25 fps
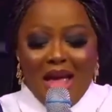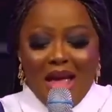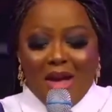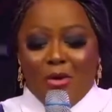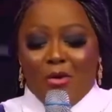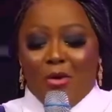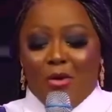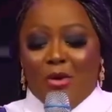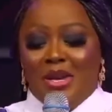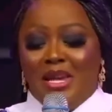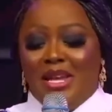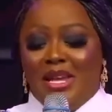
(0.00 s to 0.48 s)

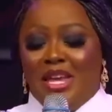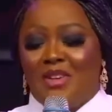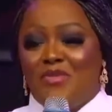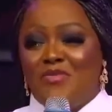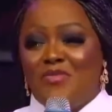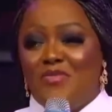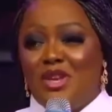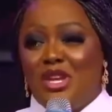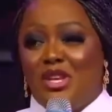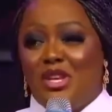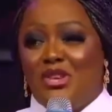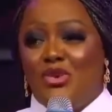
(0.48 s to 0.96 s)
And God
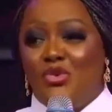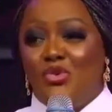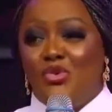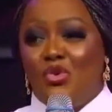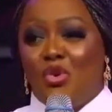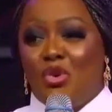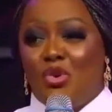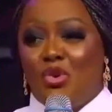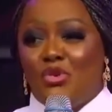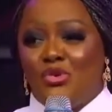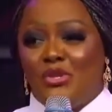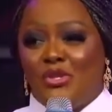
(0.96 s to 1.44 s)
gave me a
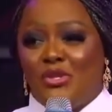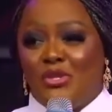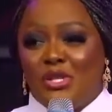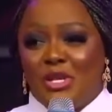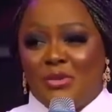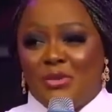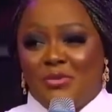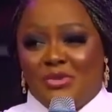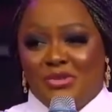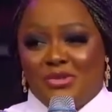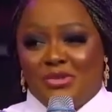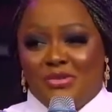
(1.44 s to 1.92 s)
new
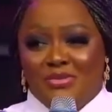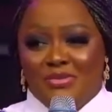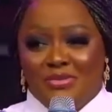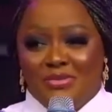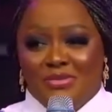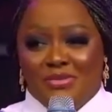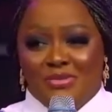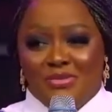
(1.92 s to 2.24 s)
concept.